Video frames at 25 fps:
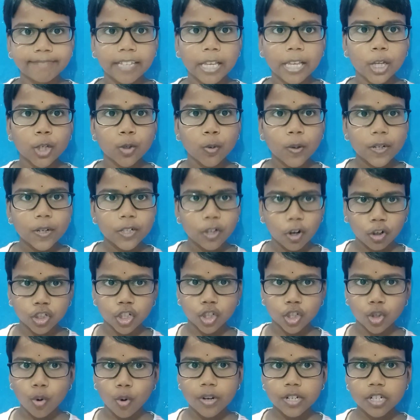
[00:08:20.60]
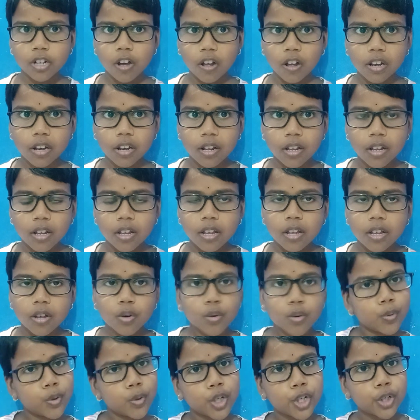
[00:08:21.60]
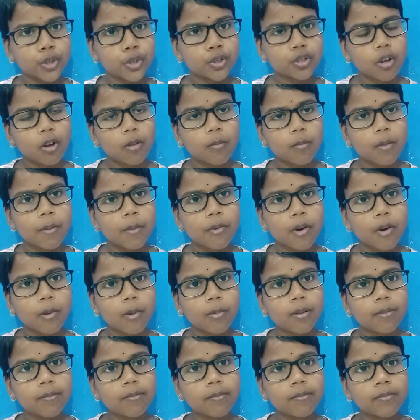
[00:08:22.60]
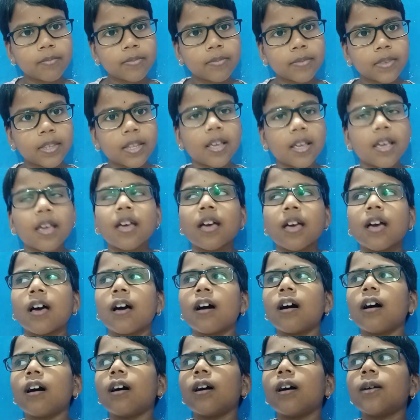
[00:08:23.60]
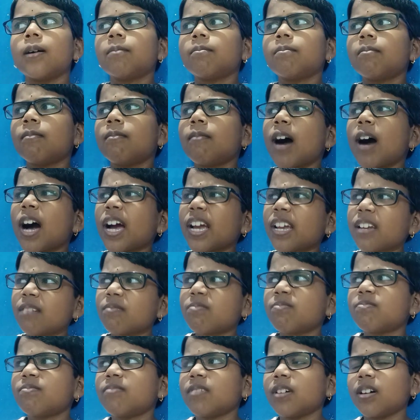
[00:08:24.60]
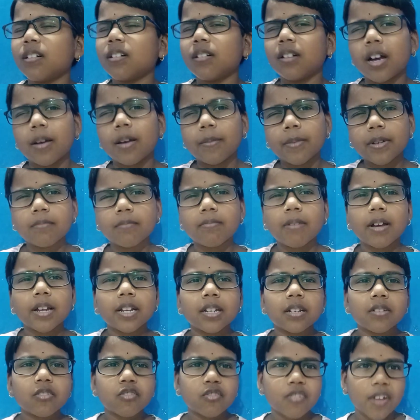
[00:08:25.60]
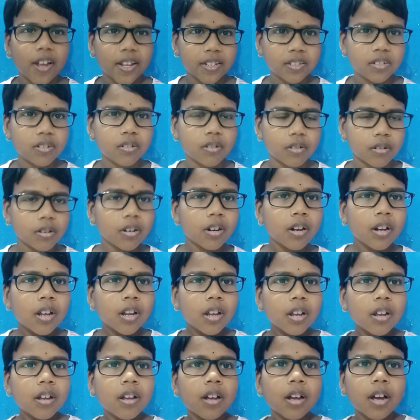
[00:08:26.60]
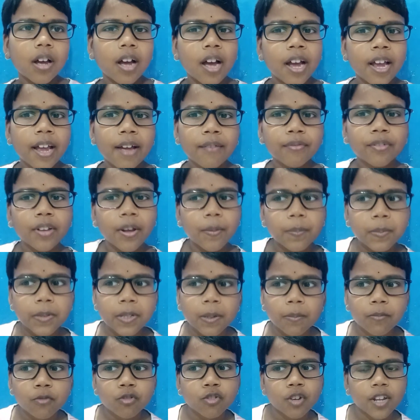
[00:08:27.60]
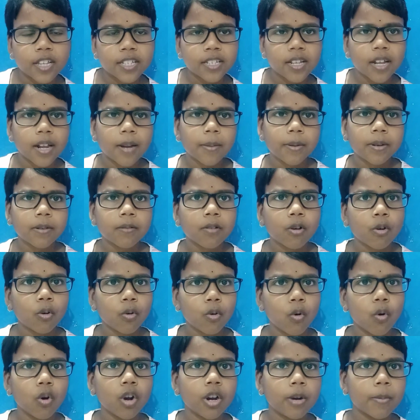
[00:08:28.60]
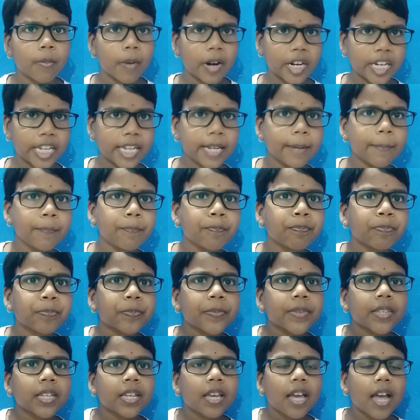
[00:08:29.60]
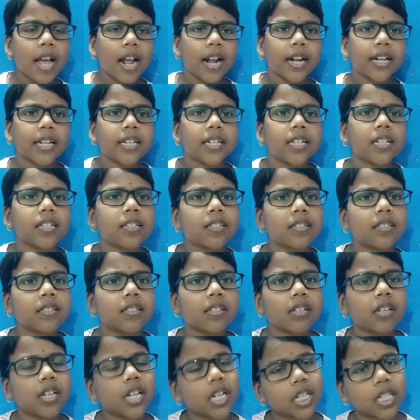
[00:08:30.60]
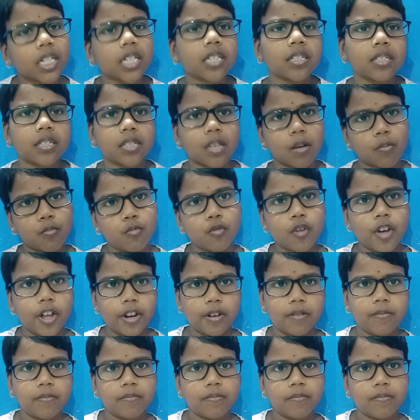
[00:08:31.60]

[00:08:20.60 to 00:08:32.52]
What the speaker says: you are Doctor Know It All. Would you solve my problem? My treasure. I have kept some treasure in gold money, and it is hidden somewhere.